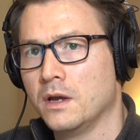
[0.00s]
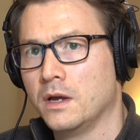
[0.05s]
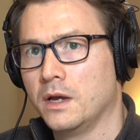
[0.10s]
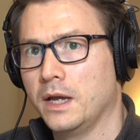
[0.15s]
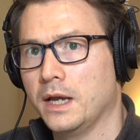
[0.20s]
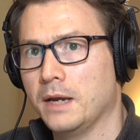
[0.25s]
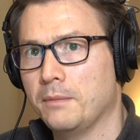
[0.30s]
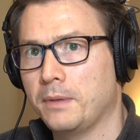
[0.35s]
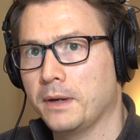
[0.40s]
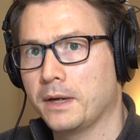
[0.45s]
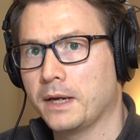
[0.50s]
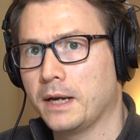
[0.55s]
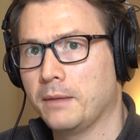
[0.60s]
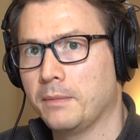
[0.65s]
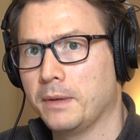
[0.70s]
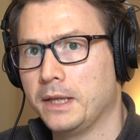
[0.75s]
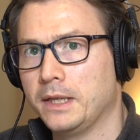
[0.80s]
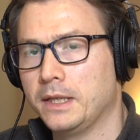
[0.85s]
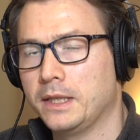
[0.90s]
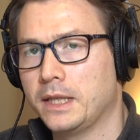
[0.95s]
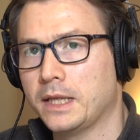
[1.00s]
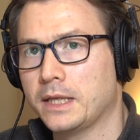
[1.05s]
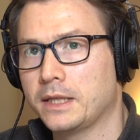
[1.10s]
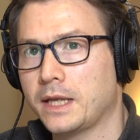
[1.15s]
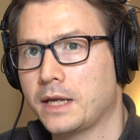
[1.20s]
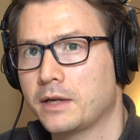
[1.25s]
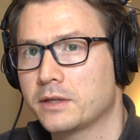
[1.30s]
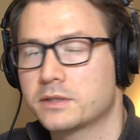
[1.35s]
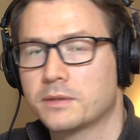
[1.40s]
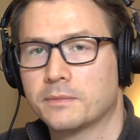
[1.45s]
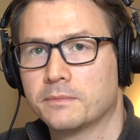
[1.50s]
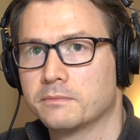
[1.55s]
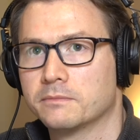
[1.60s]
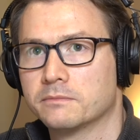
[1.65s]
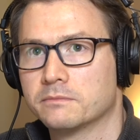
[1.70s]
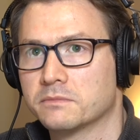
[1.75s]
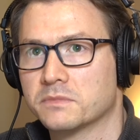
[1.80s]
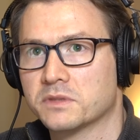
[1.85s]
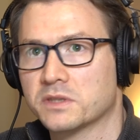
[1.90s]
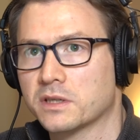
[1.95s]
Yeah, but I mean, there are
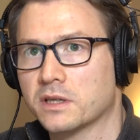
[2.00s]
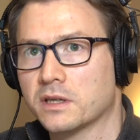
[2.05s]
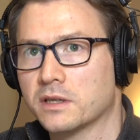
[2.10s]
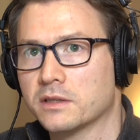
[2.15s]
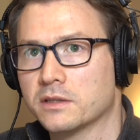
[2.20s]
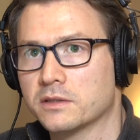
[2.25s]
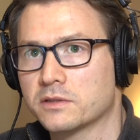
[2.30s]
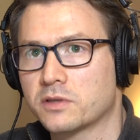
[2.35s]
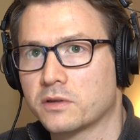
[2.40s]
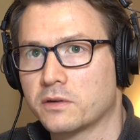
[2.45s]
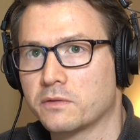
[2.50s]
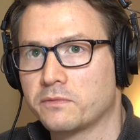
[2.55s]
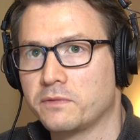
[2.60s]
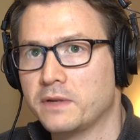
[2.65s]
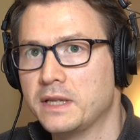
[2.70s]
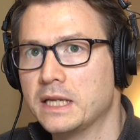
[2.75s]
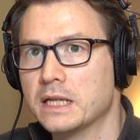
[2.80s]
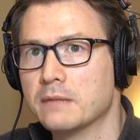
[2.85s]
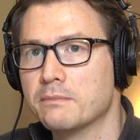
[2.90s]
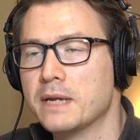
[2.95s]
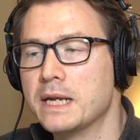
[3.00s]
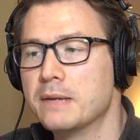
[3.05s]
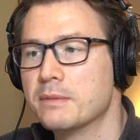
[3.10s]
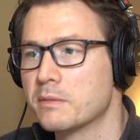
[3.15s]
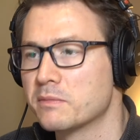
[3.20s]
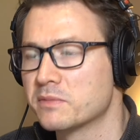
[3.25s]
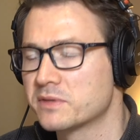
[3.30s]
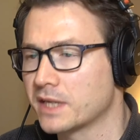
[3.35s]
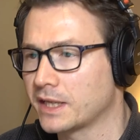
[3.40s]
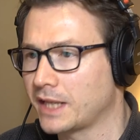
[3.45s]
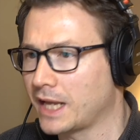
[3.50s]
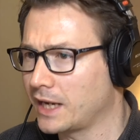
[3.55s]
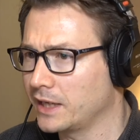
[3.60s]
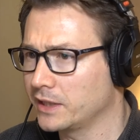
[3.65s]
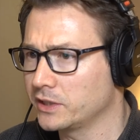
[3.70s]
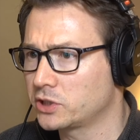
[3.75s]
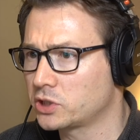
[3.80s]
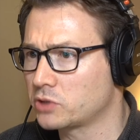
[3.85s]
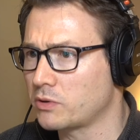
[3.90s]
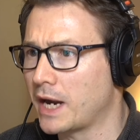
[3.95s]
some sort of legal minimums that are
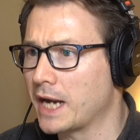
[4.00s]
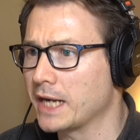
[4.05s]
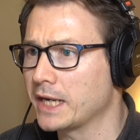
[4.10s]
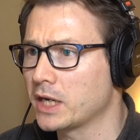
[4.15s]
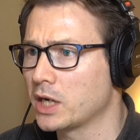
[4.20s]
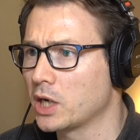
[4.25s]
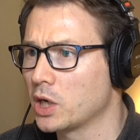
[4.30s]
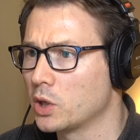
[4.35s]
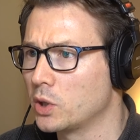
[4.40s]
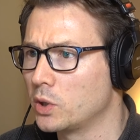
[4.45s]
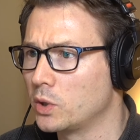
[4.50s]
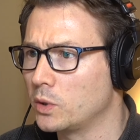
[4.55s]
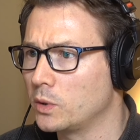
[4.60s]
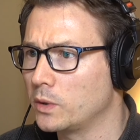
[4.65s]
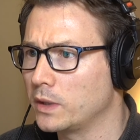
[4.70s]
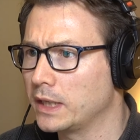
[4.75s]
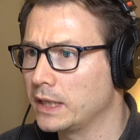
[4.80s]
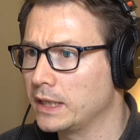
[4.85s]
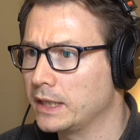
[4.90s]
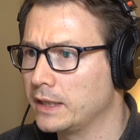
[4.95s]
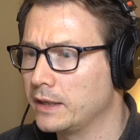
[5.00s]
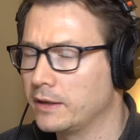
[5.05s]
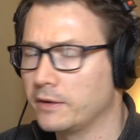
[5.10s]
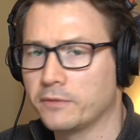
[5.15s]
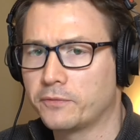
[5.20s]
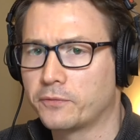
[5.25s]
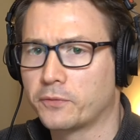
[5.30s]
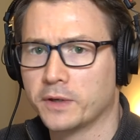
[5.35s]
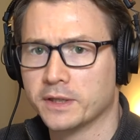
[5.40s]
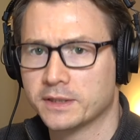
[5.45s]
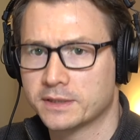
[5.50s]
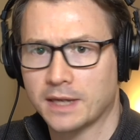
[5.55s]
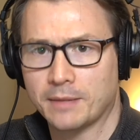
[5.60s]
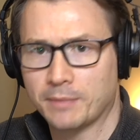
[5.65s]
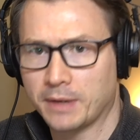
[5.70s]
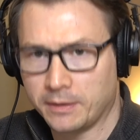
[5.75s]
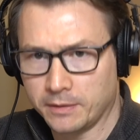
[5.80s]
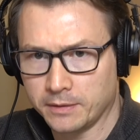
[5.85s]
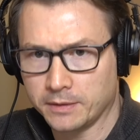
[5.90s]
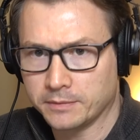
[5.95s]
enshrined in law. For instance, I
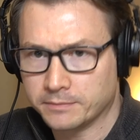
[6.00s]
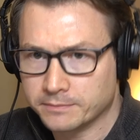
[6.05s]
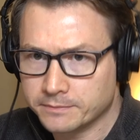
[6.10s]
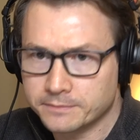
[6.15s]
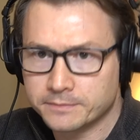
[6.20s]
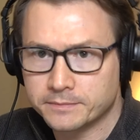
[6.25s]
mean,